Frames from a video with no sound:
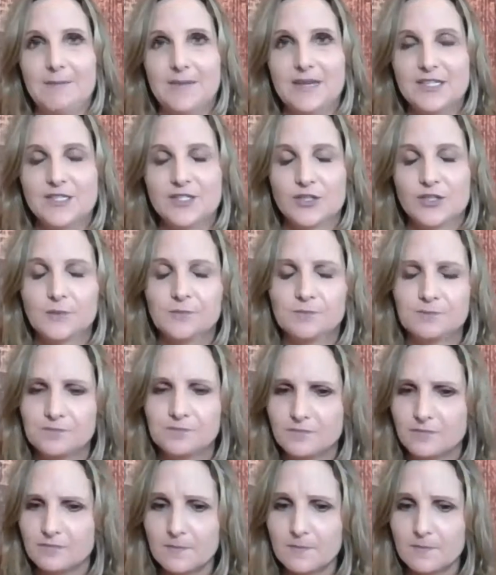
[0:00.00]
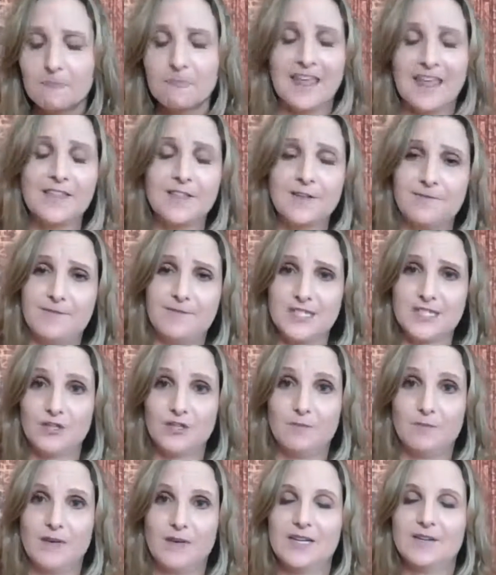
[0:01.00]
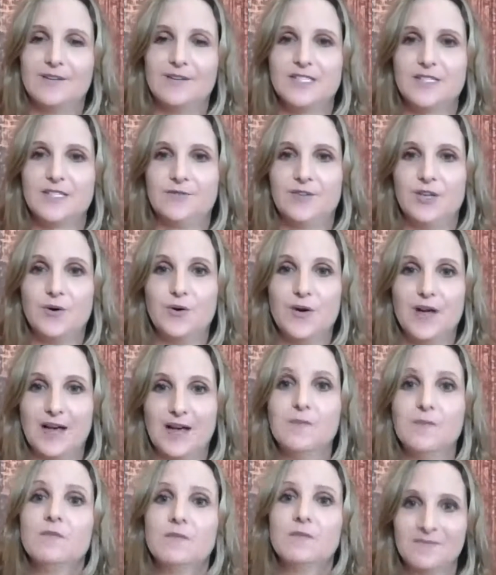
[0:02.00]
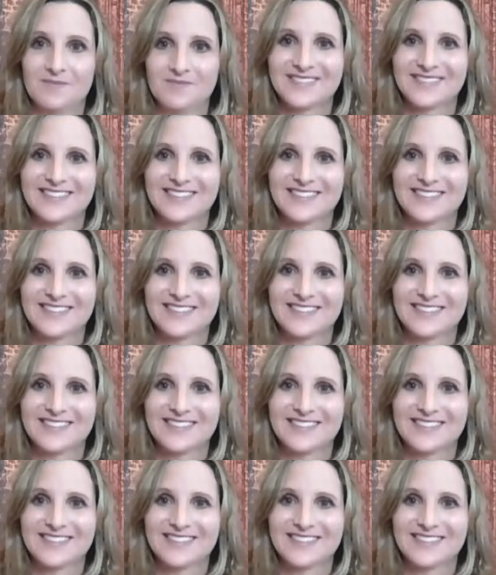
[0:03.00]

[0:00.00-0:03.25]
that mental and the physical benefits of yoga.